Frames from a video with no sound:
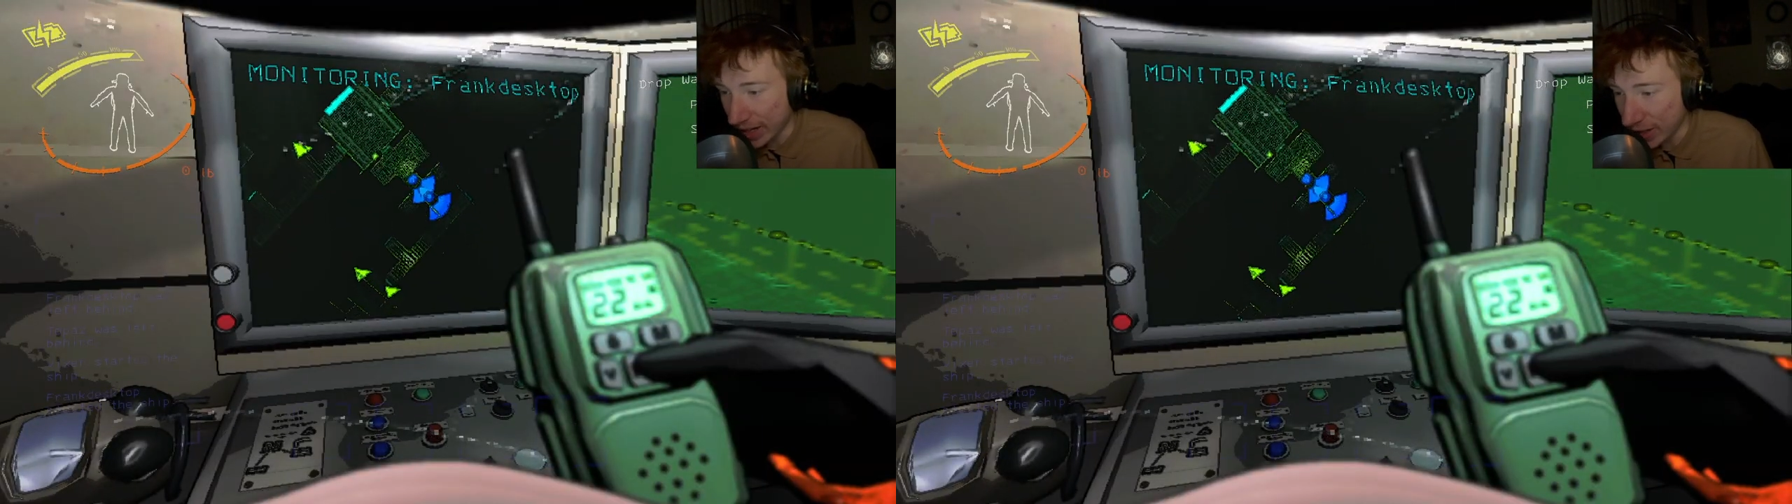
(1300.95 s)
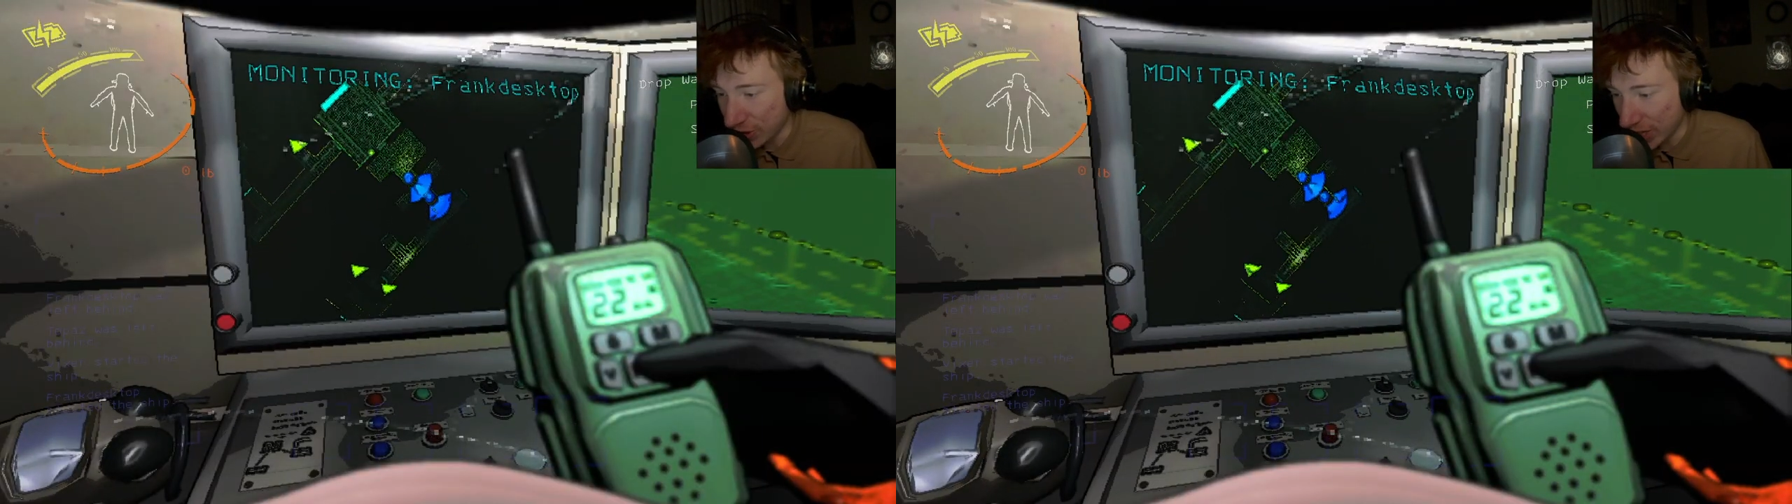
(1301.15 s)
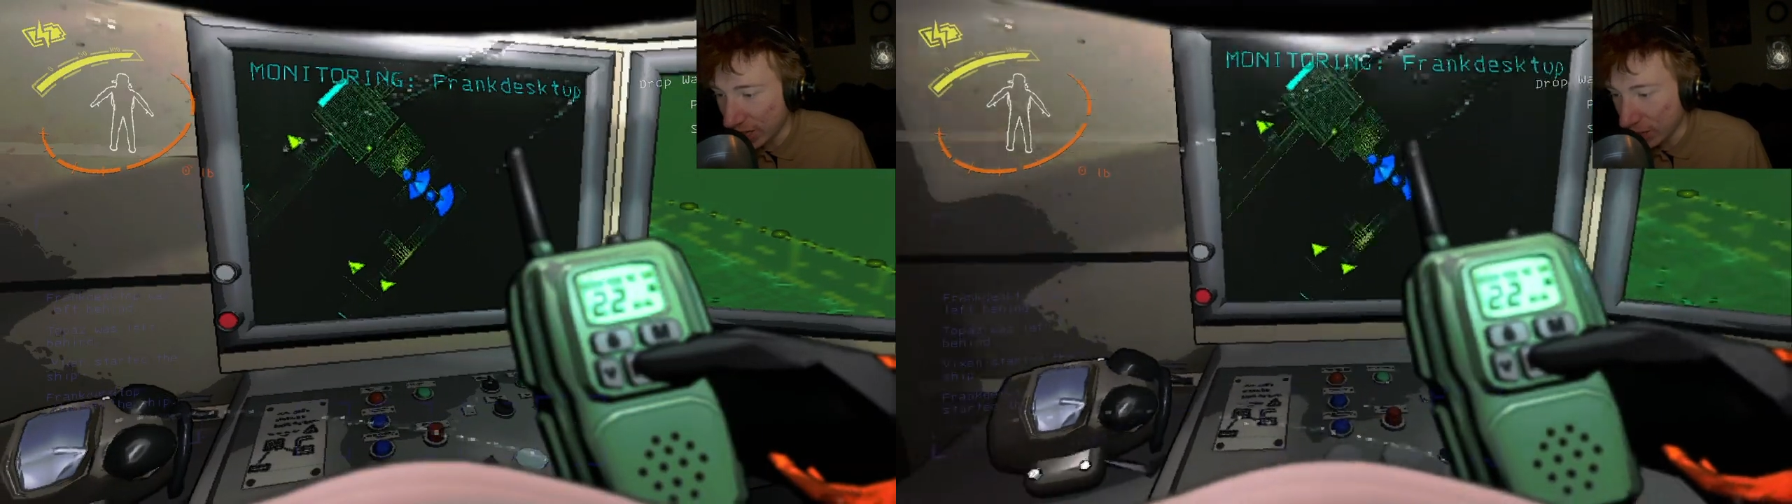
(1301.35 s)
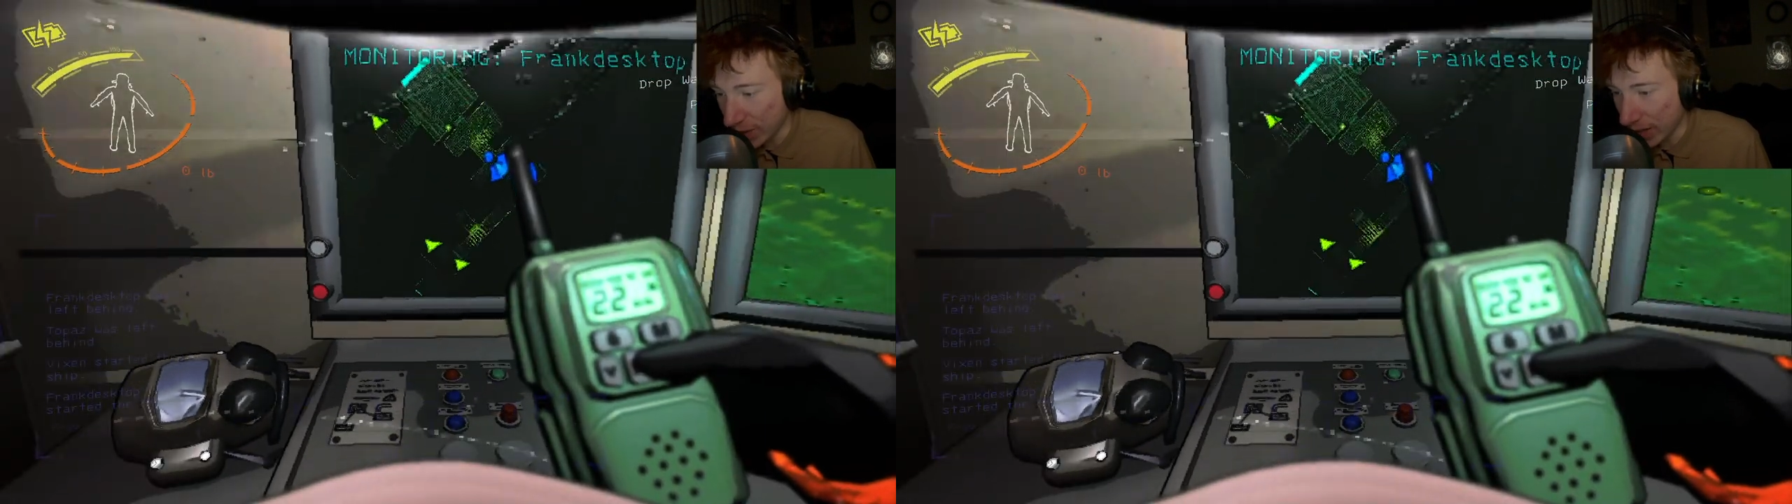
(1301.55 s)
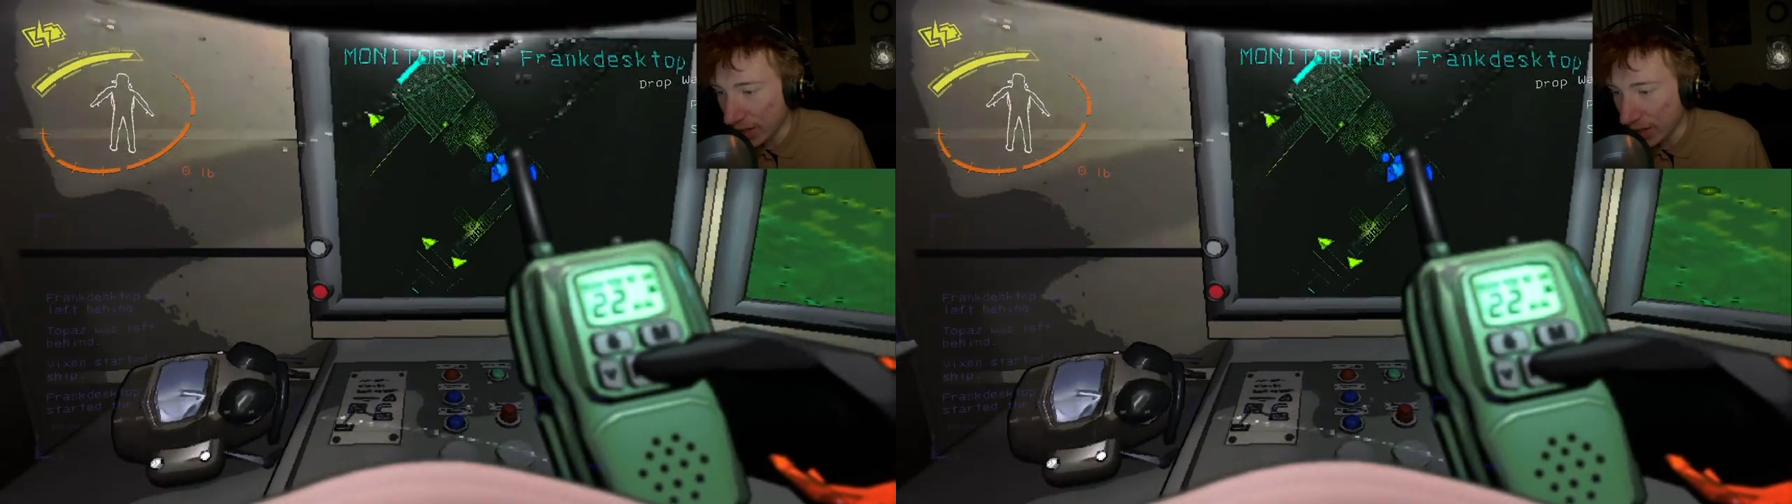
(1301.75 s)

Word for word: and gentlemen,